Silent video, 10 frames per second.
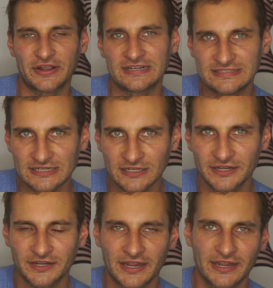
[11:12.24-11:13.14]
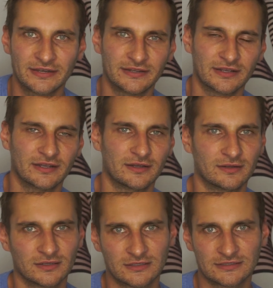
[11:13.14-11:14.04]
idyllic, and
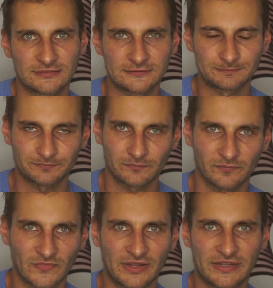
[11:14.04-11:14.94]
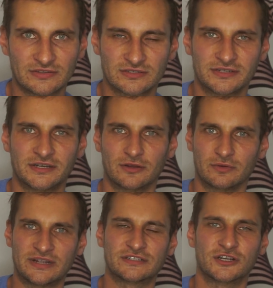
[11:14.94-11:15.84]
it's, you know,
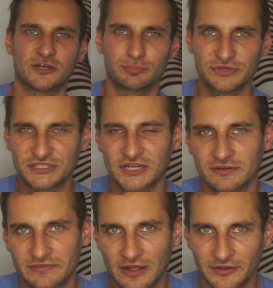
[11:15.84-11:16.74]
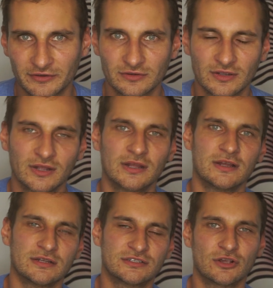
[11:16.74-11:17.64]
it's going to appreciate in value.
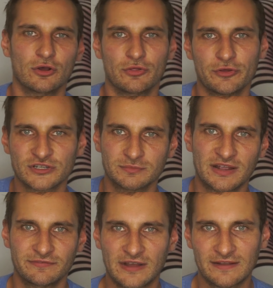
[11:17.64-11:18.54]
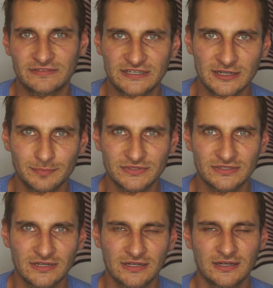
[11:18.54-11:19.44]
So those are my 5
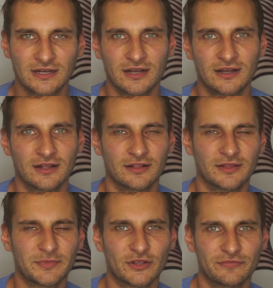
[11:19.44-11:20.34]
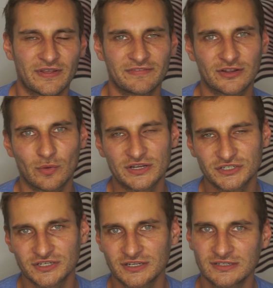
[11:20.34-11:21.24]
tips. Let me know if you have any
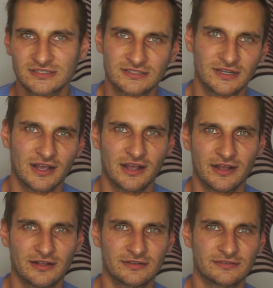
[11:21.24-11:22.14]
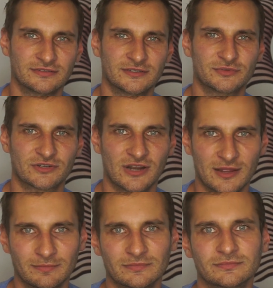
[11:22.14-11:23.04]
questions.
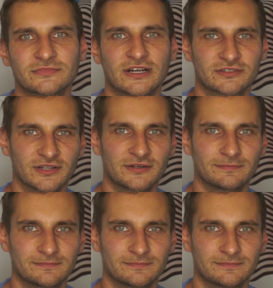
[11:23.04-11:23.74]
Subscribe. Talk to you later.